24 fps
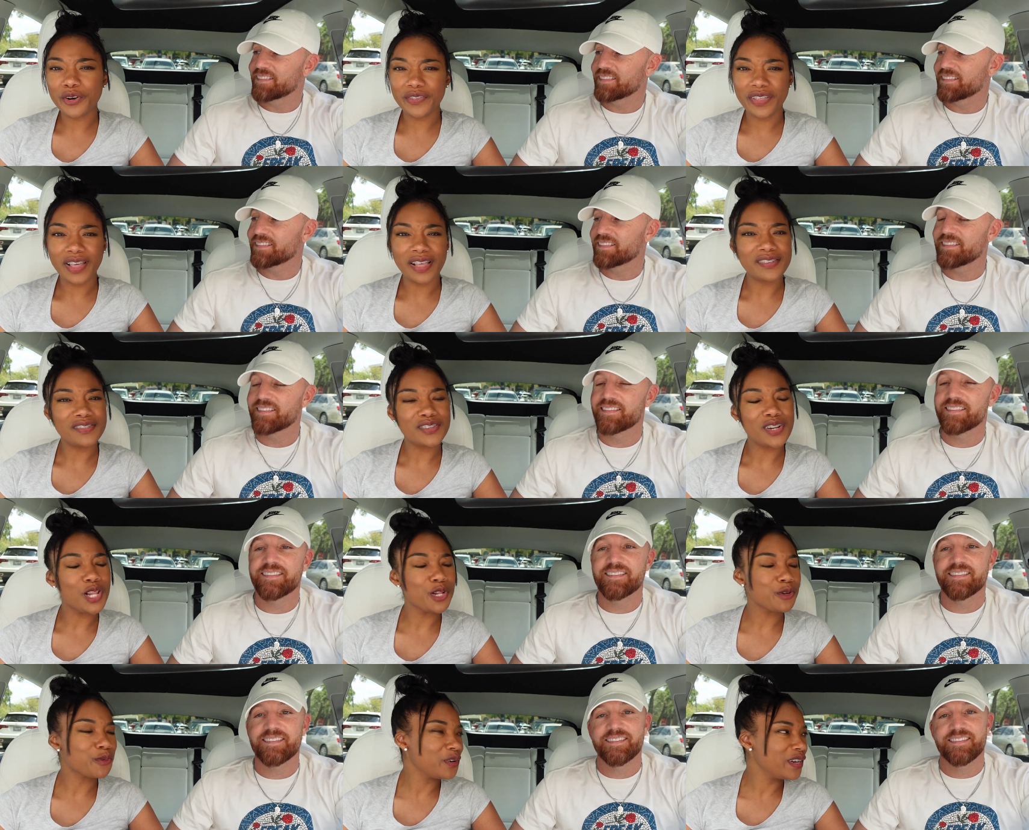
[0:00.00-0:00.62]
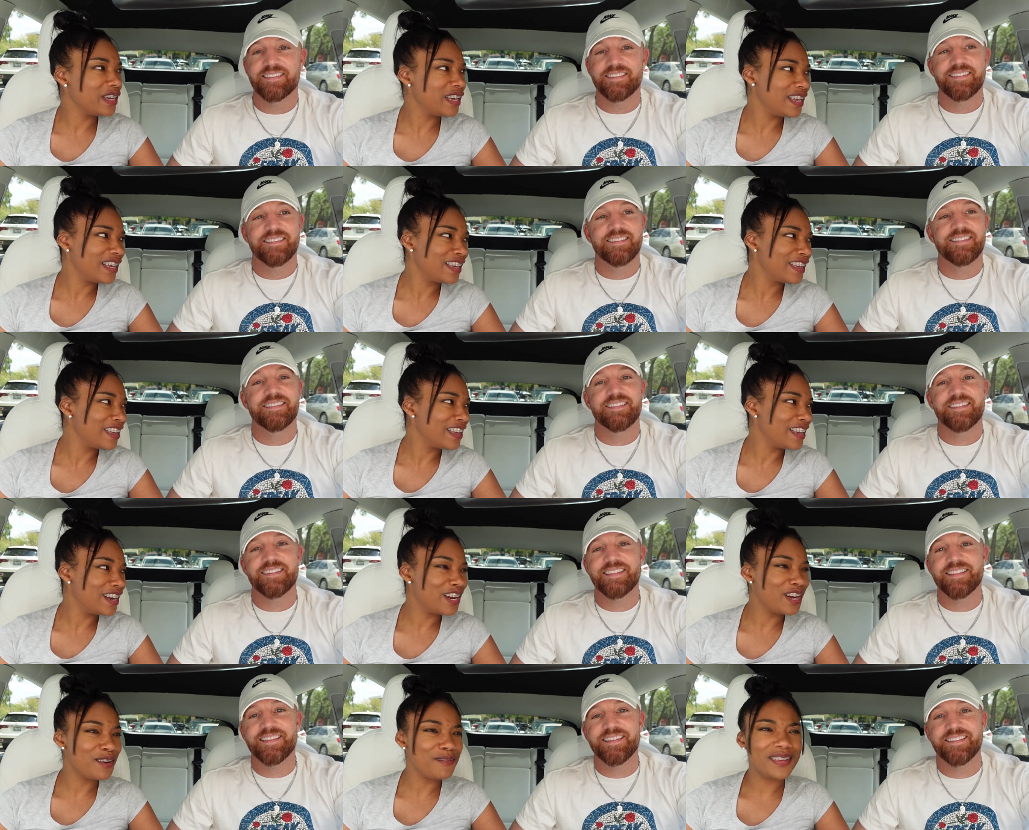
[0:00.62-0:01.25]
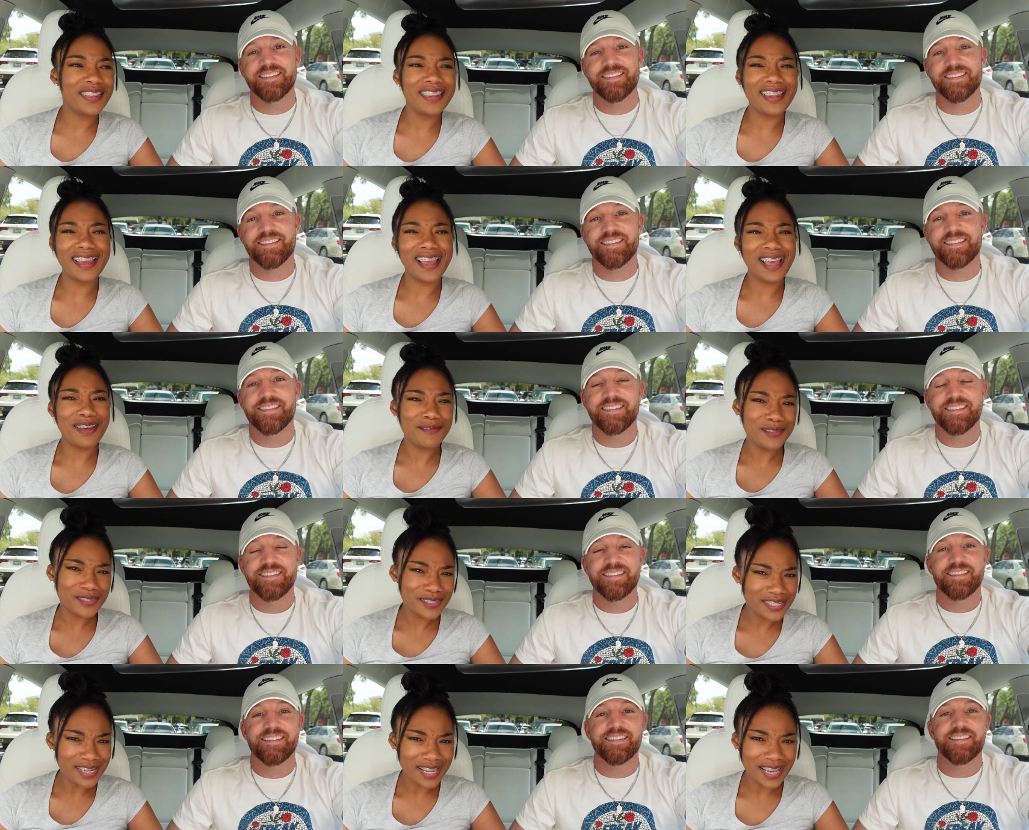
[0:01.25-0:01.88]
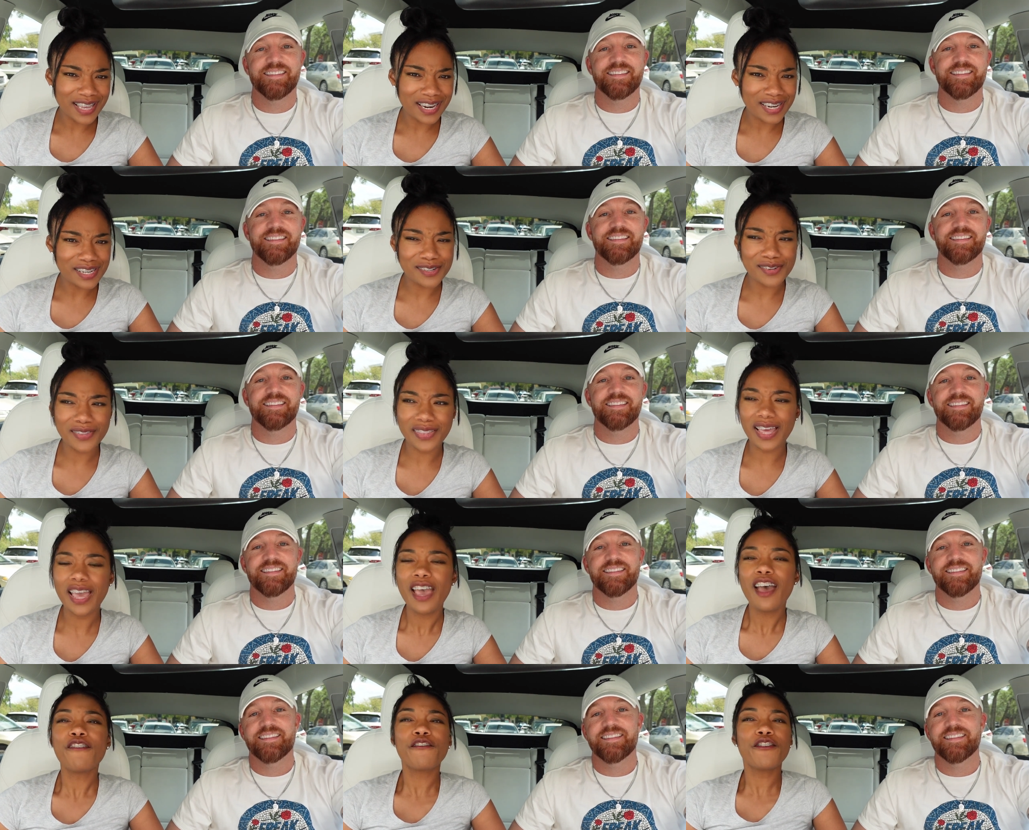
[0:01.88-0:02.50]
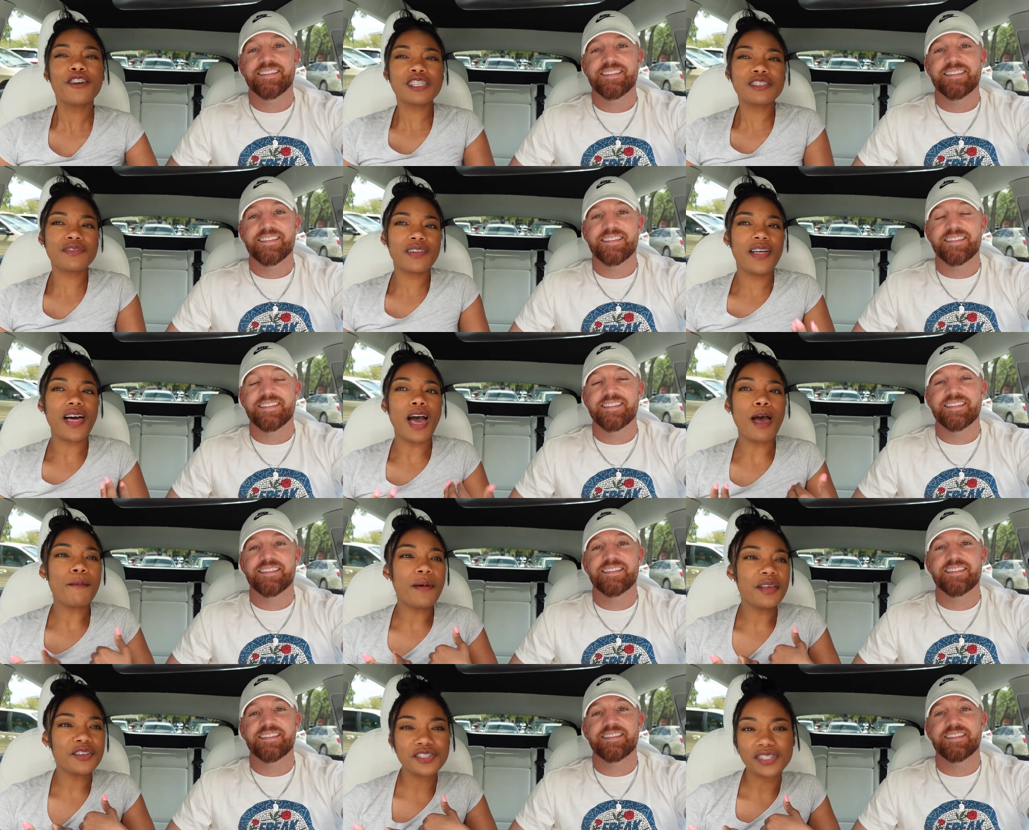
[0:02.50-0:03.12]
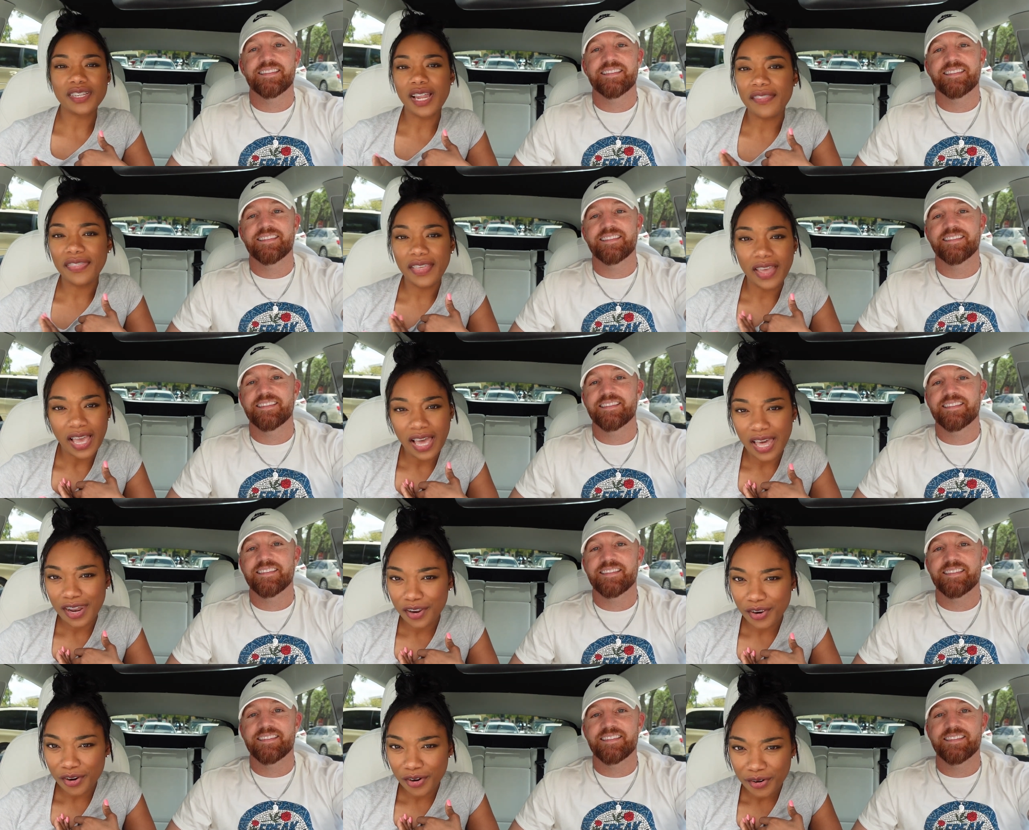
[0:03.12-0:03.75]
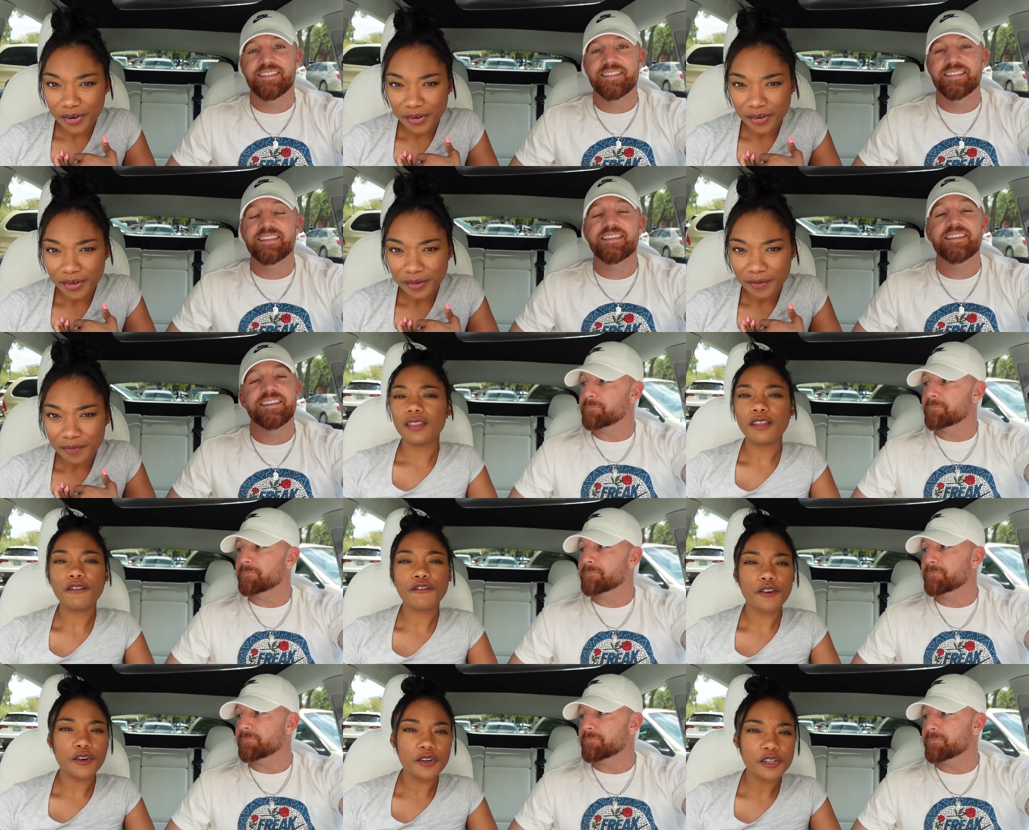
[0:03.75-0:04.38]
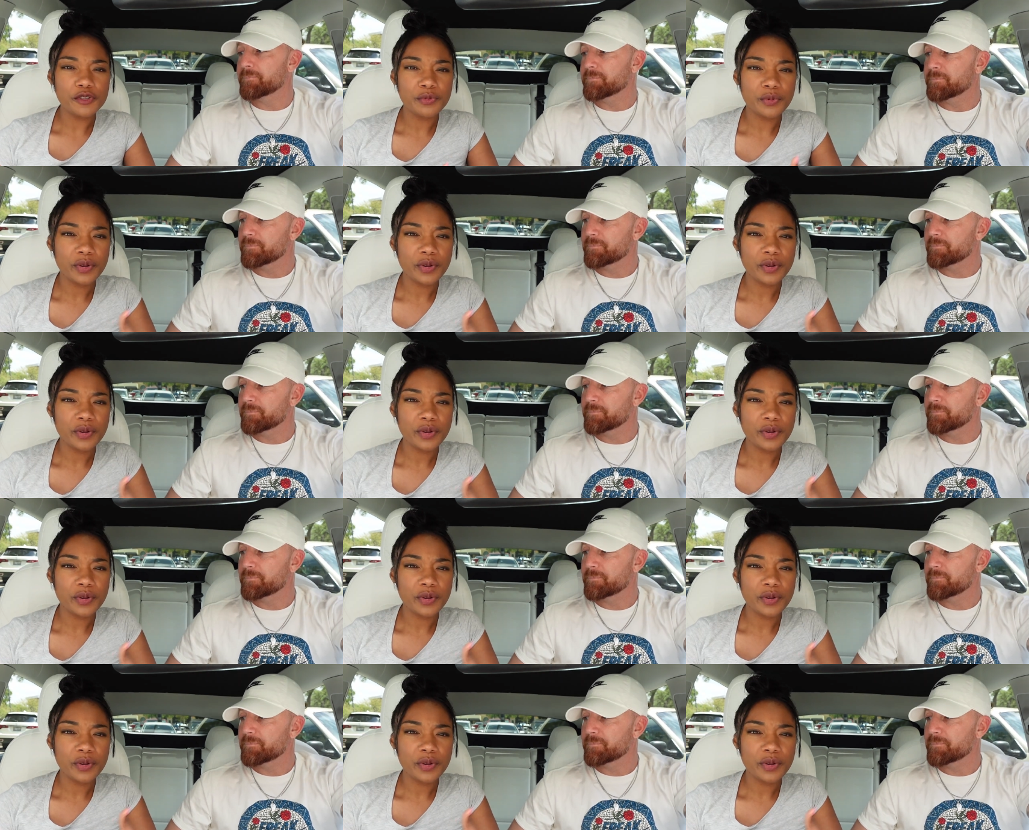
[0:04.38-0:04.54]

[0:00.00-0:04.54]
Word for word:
Speaker 1: $200,000 ring. You know what I mean? Like, I'm just not going to do that. First of all, I'm just not that kind of girl. The first